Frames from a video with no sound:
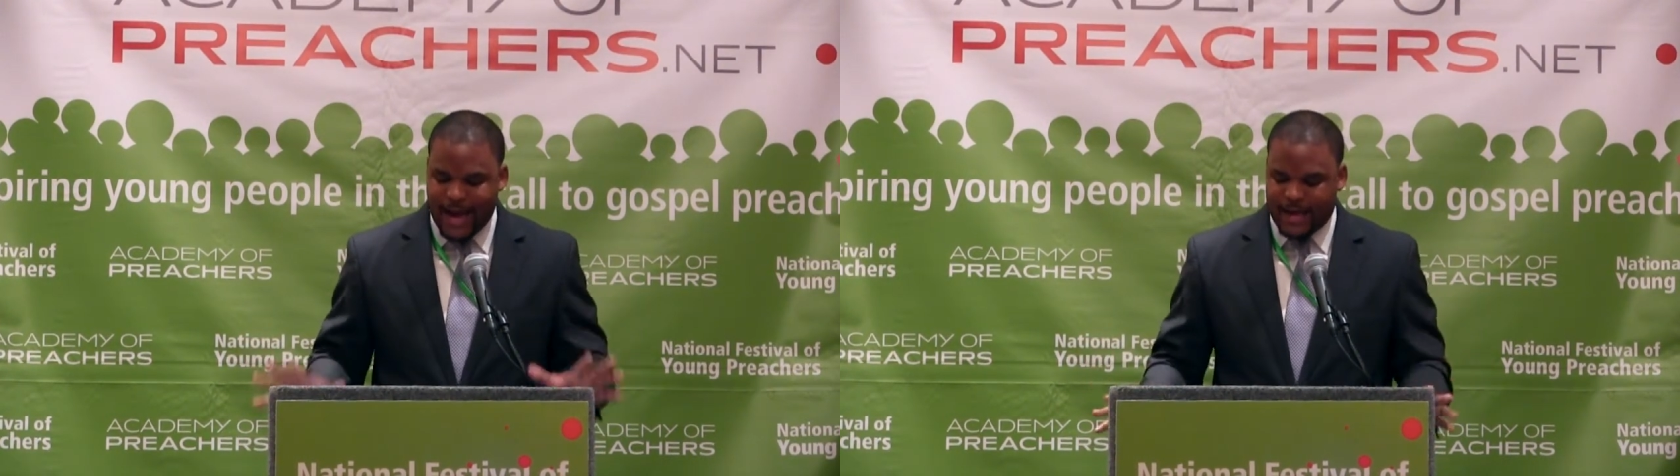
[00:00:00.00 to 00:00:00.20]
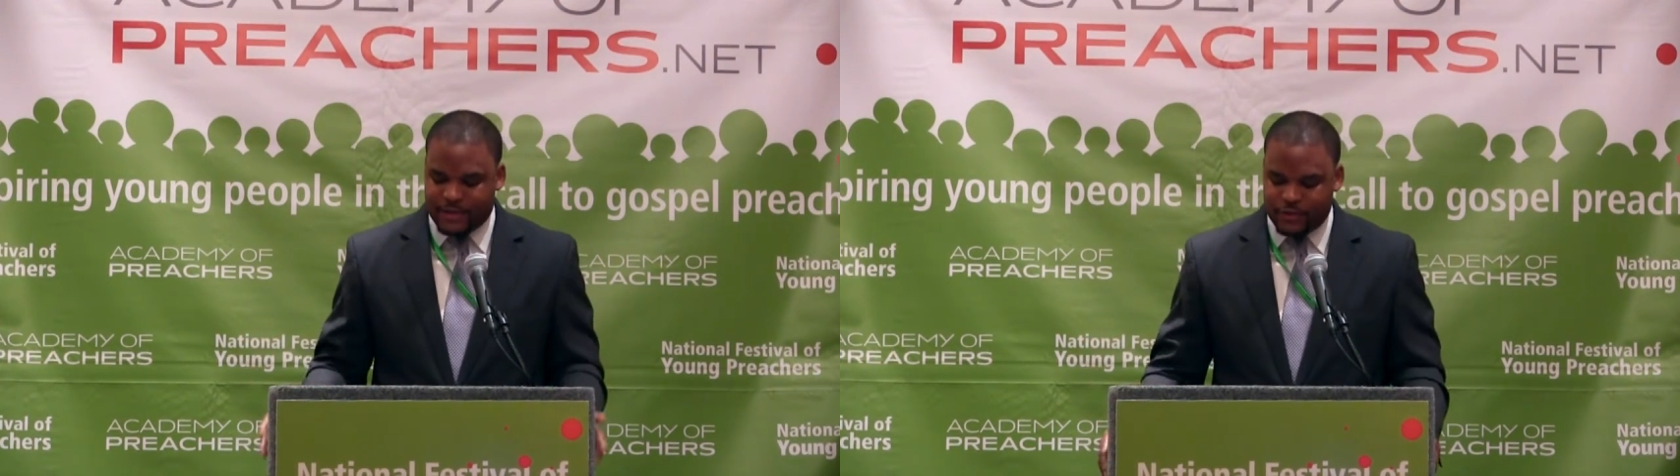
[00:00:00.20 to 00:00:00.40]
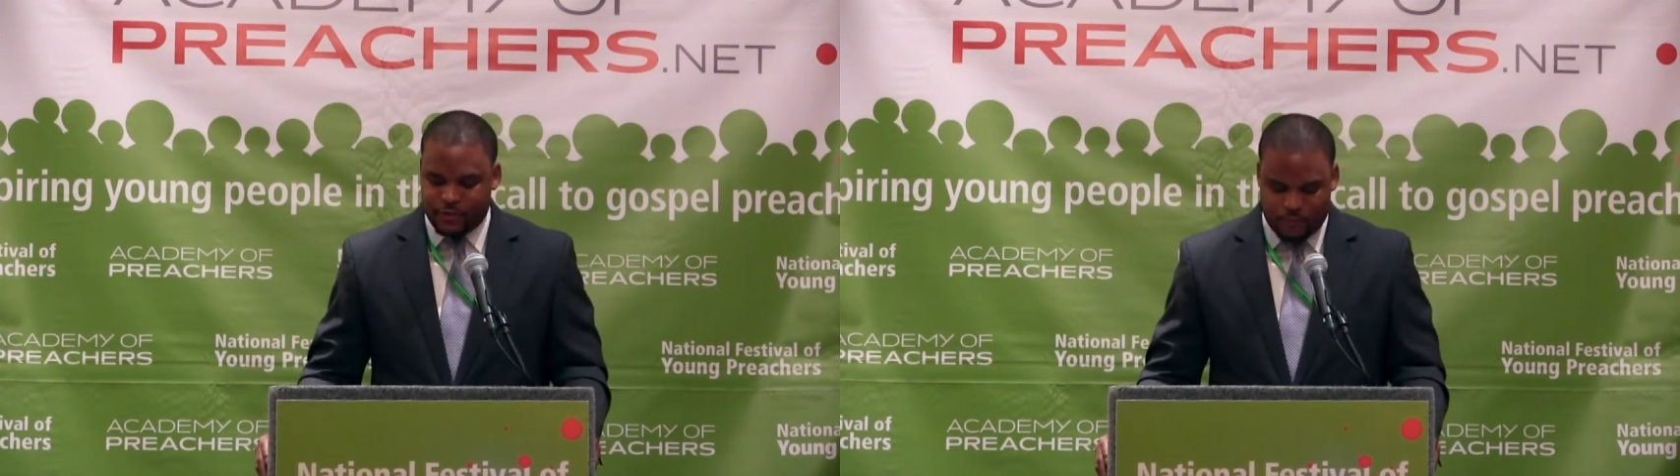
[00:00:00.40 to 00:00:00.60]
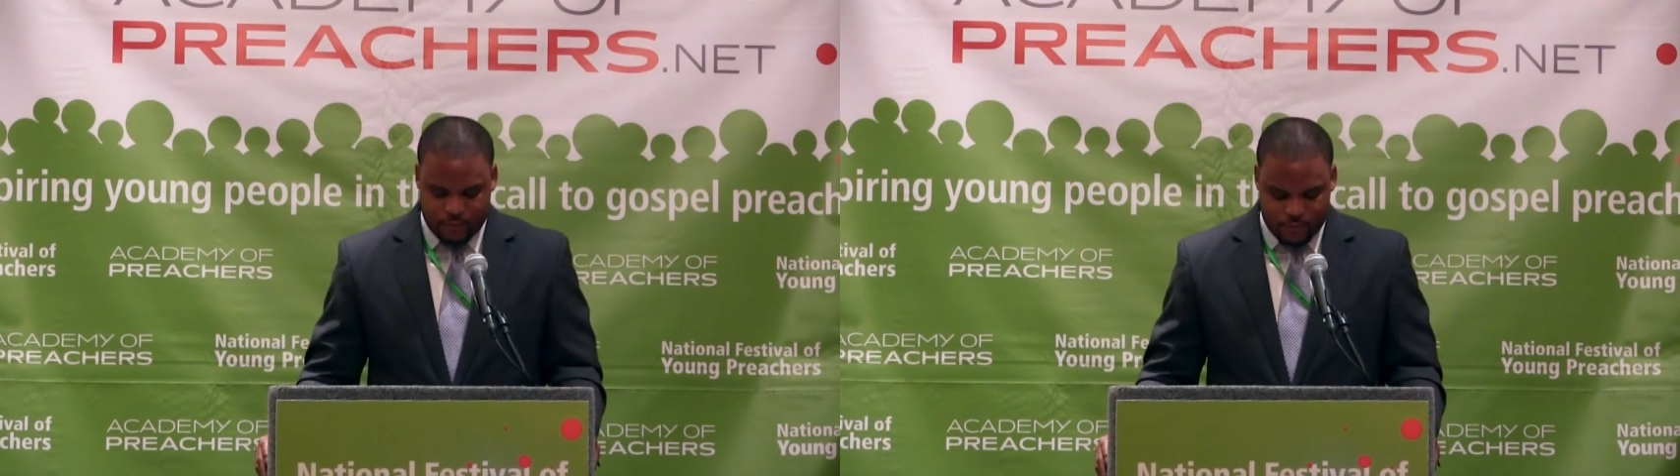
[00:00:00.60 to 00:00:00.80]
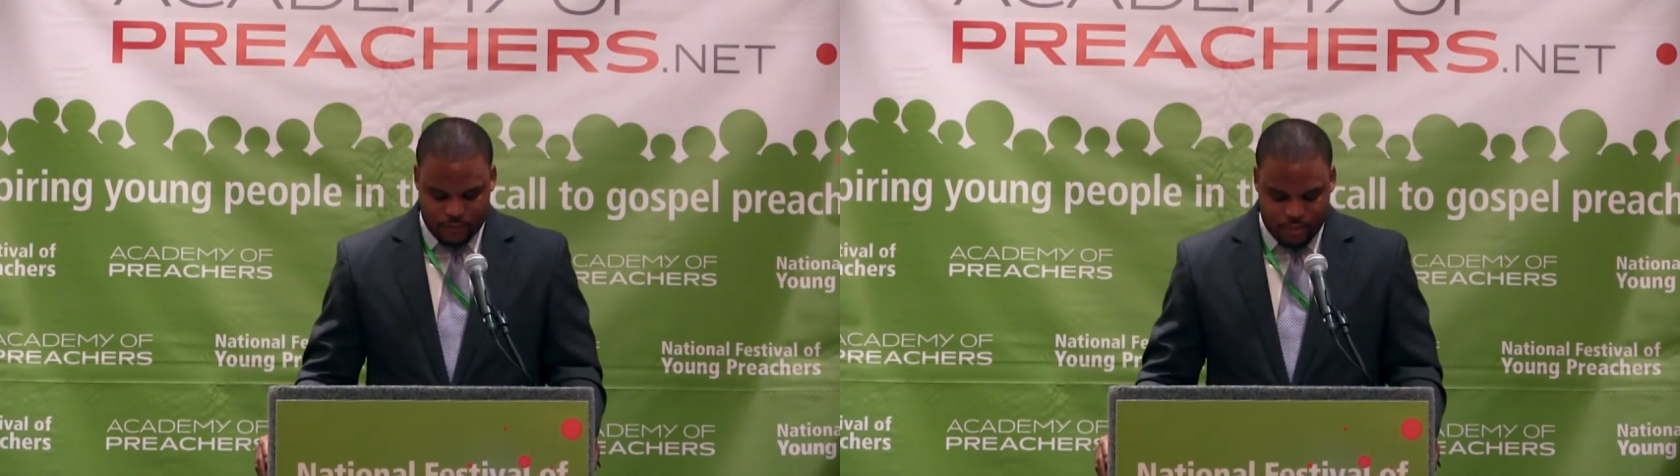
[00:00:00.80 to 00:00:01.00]
I do
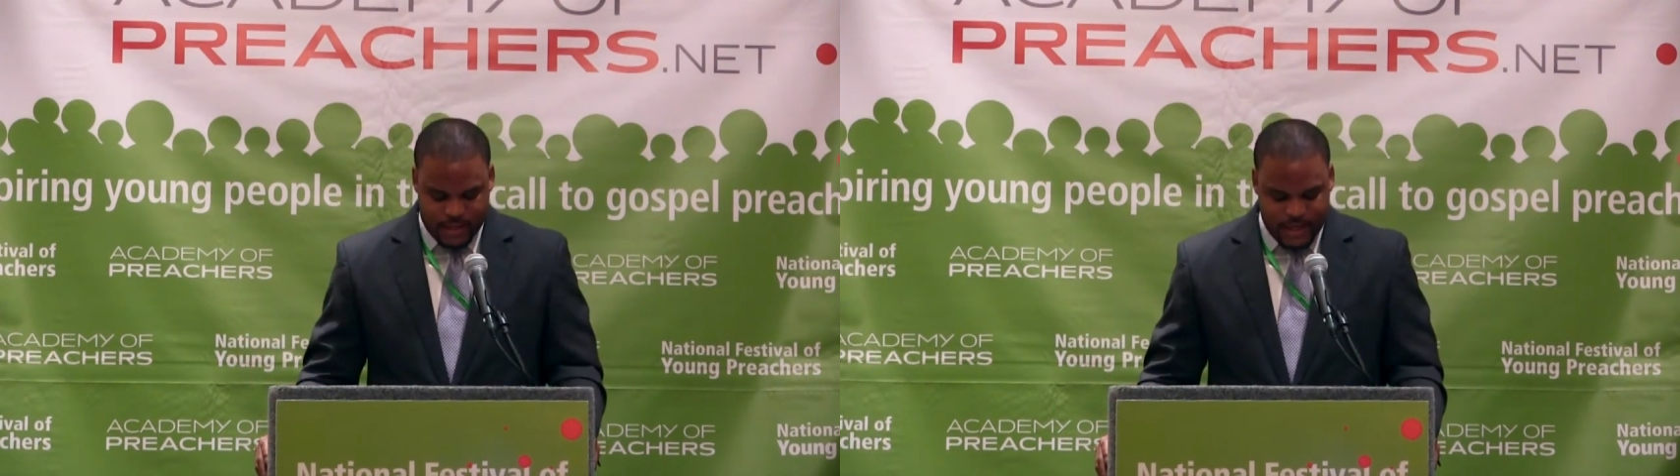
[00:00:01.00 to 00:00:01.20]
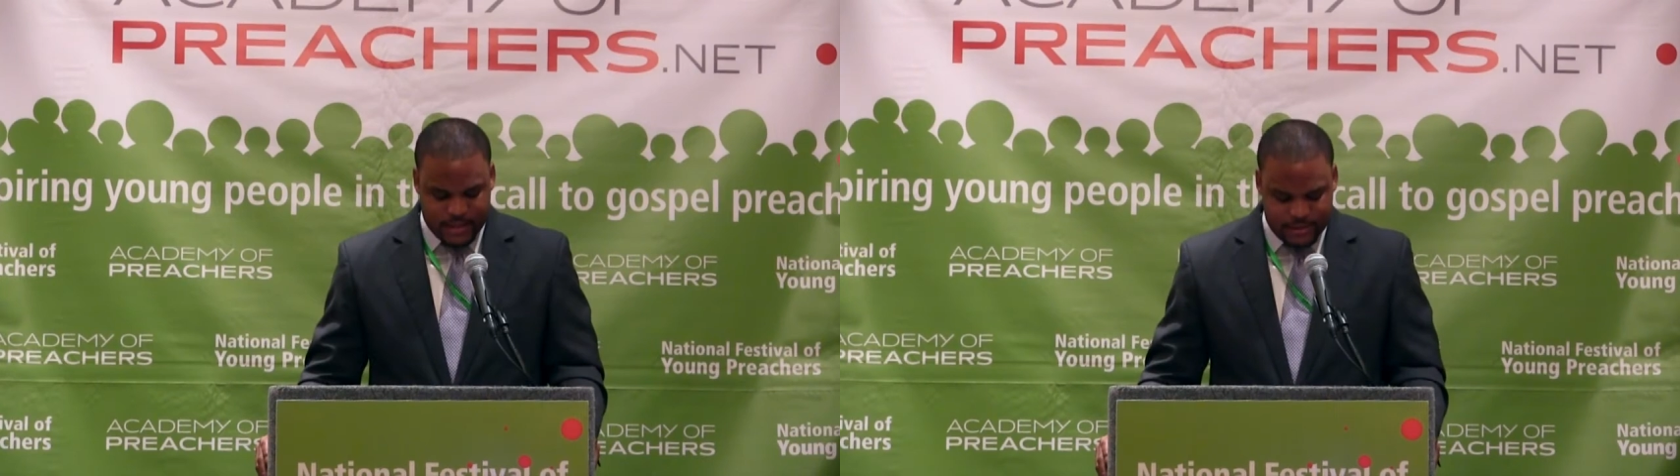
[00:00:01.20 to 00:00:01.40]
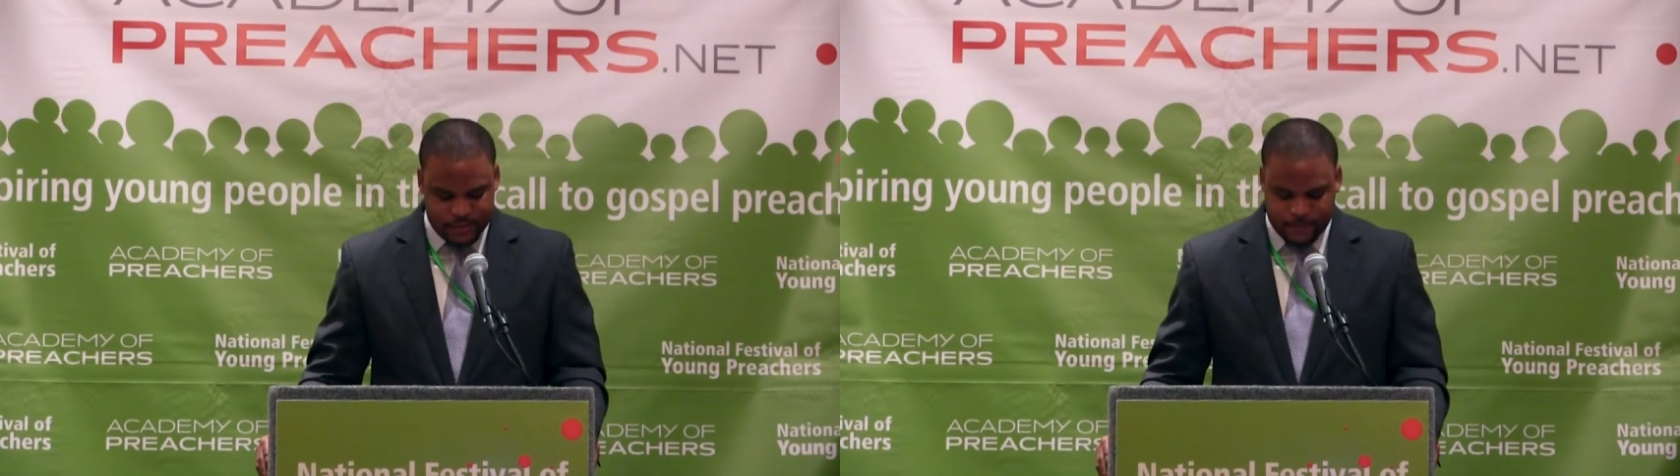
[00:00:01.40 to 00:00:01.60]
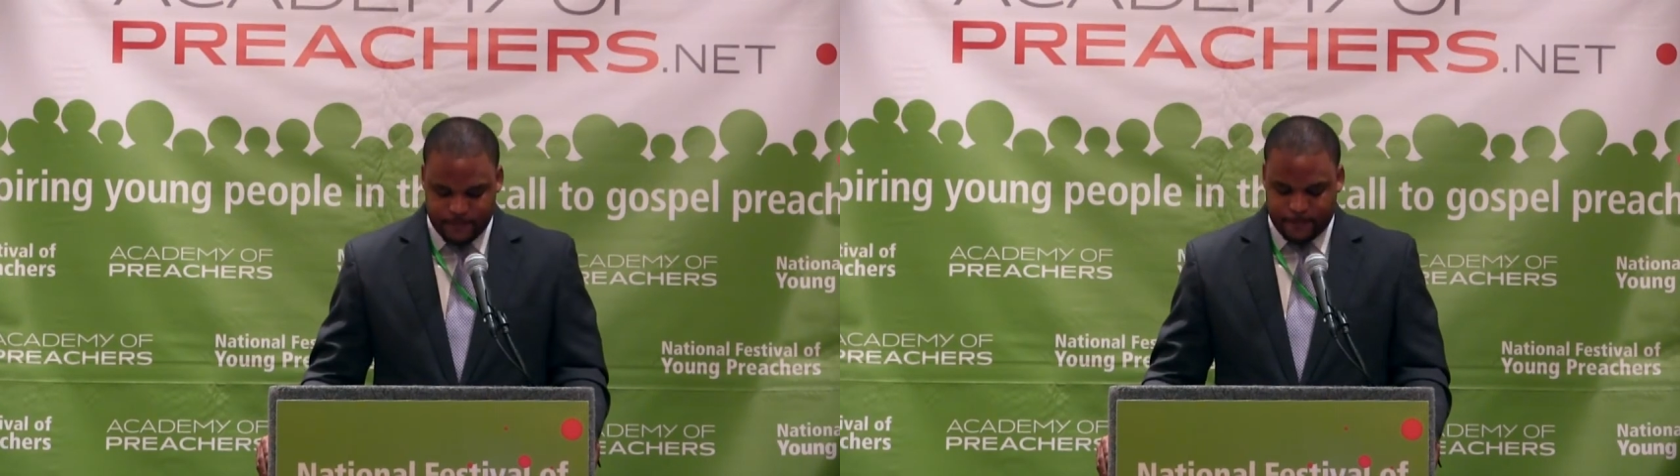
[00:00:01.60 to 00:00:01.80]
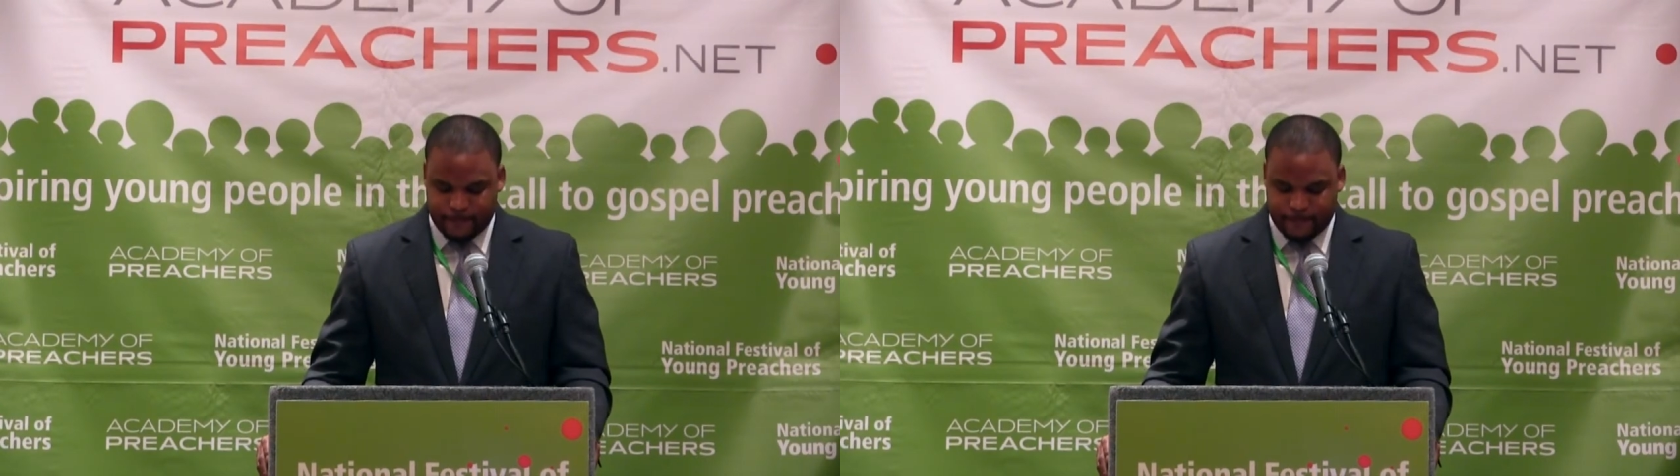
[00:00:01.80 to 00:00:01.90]
what I do?